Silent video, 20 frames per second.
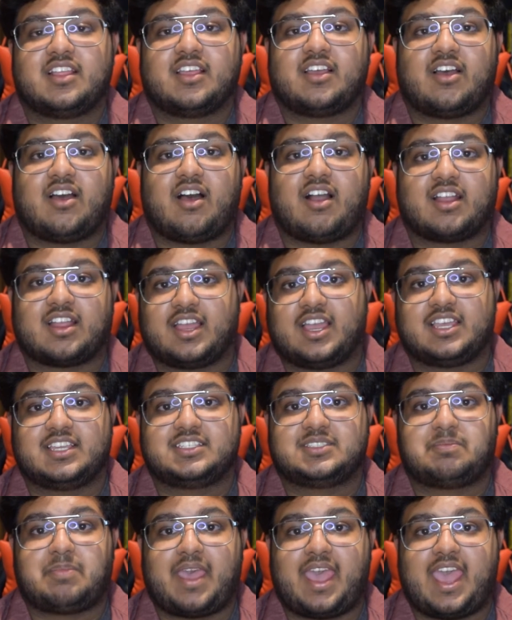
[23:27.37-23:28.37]

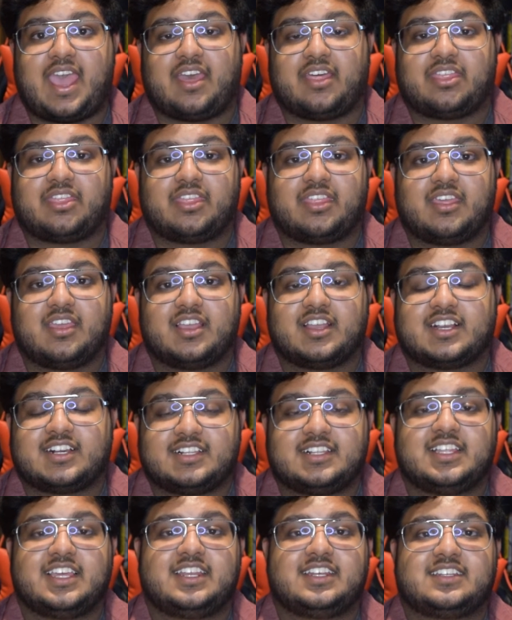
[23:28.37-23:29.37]
Hawkeye's path.
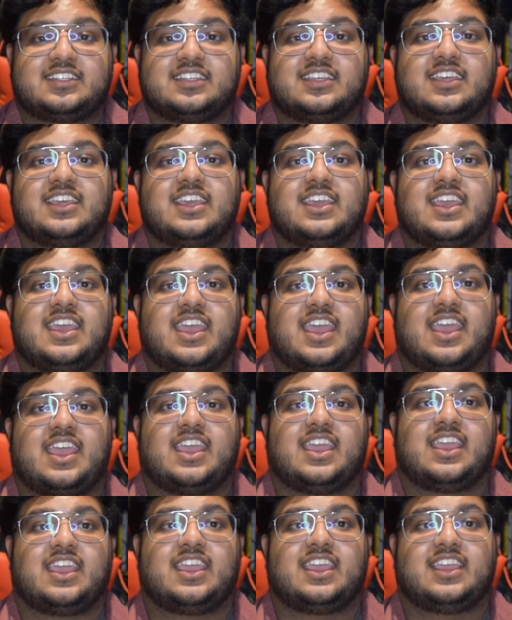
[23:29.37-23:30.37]
Clint
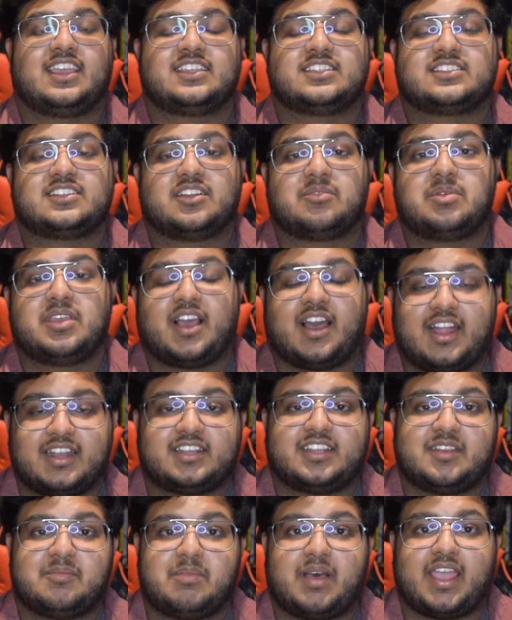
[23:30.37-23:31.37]
is going to be
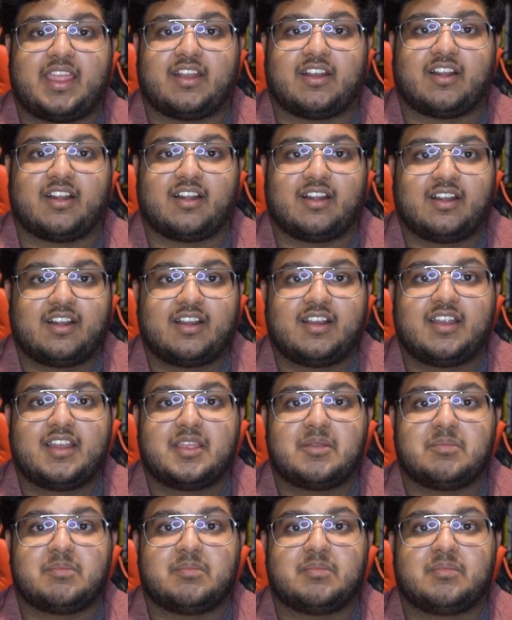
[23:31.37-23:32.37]
hunted by her
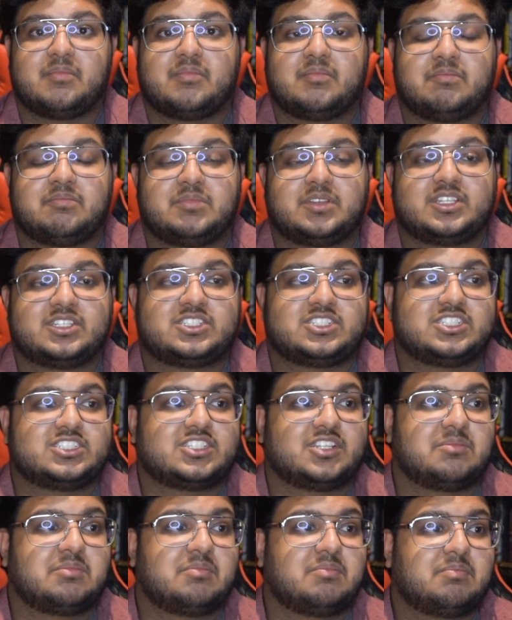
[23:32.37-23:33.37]
because
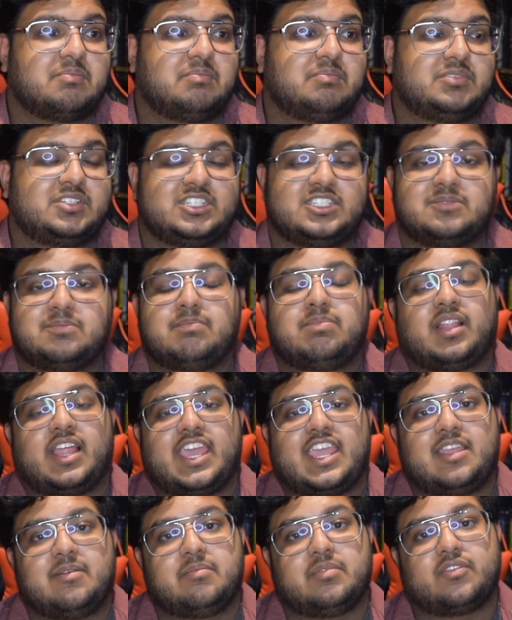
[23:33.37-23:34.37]
she's
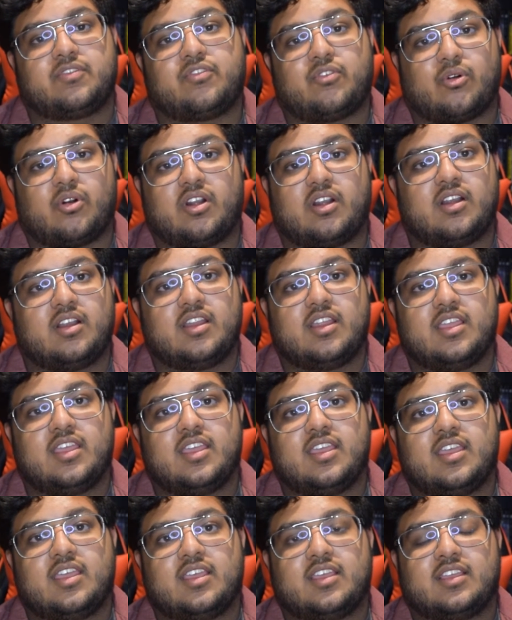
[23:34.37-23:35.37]
blamed for
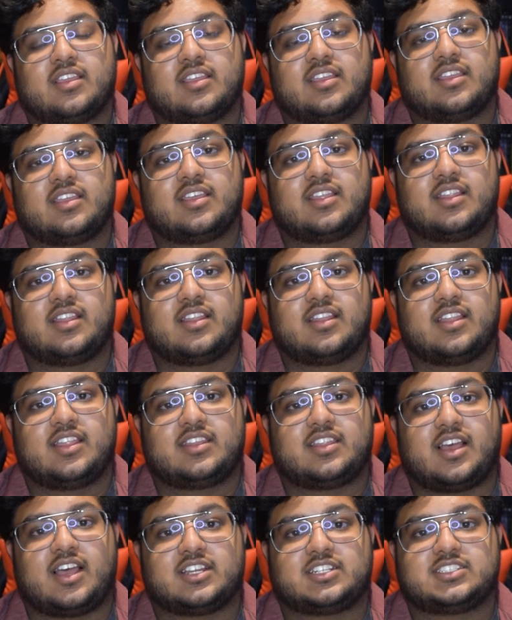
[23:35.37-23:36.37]

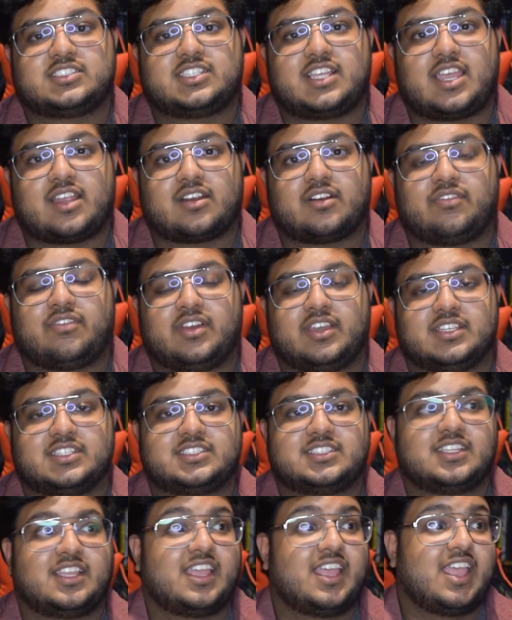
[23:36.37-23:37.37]
Natasha's sacrifice.